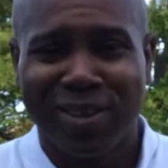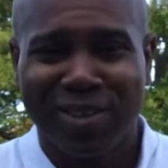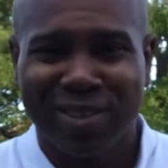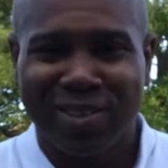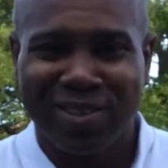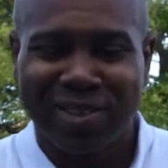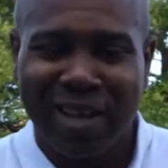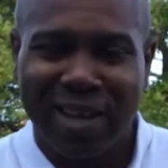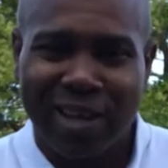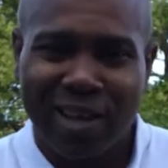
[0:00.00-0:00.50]

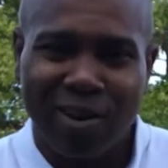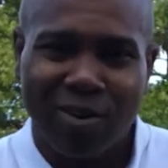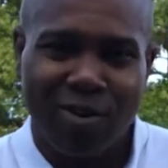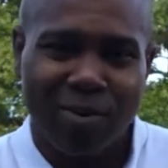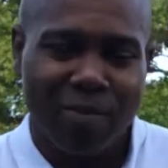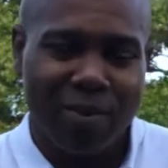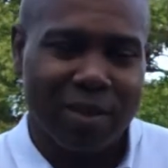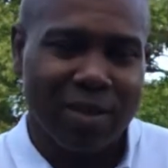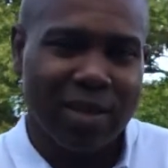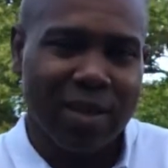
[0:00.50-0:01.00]
Just take a little
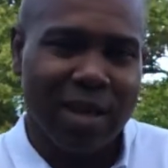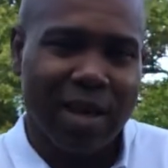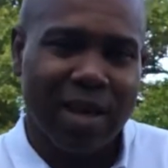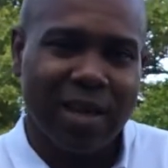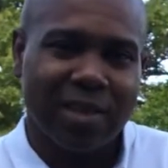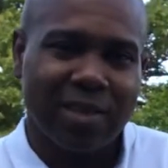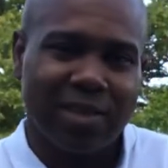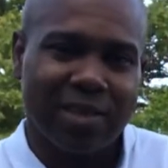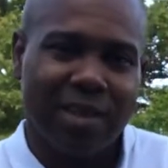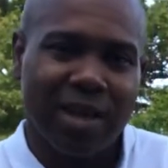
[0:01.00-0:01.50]
bit
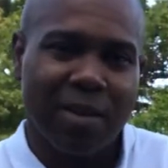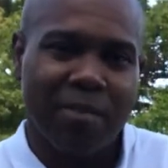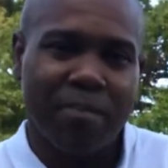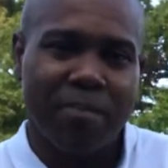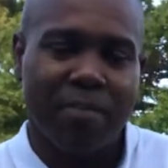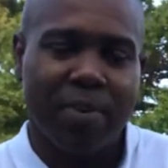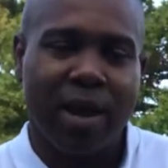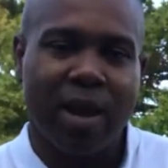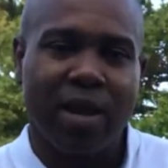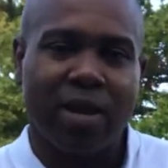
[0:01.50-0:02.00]
and start
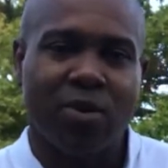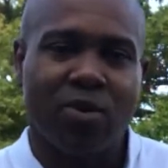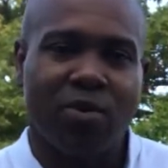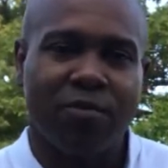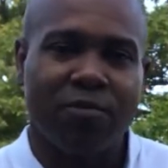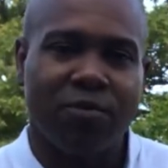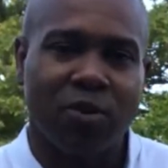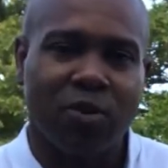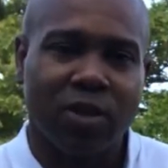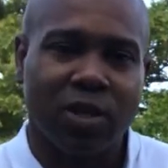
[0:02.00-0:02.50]
paying off
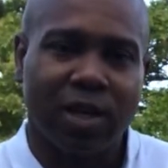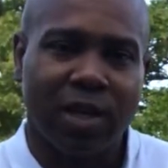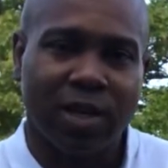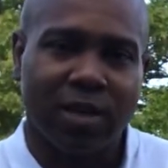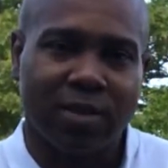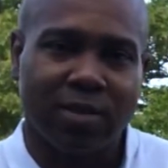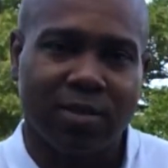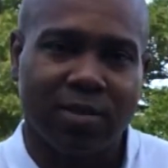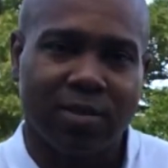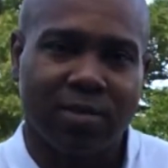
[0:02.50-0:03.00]
your
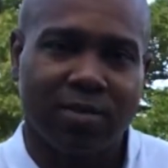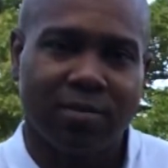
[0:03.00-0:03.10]
debts.